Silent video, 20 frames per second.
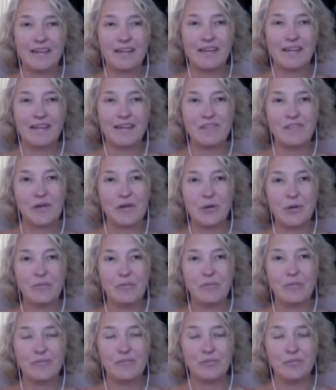And
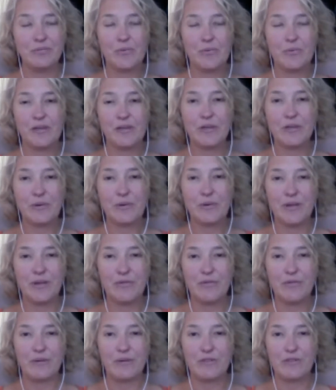so we're really, really
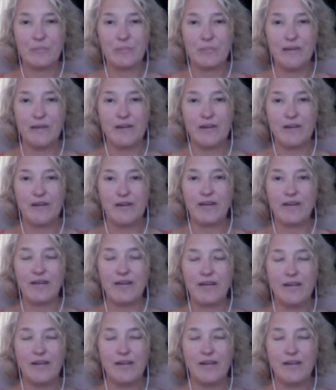thrilled to be here,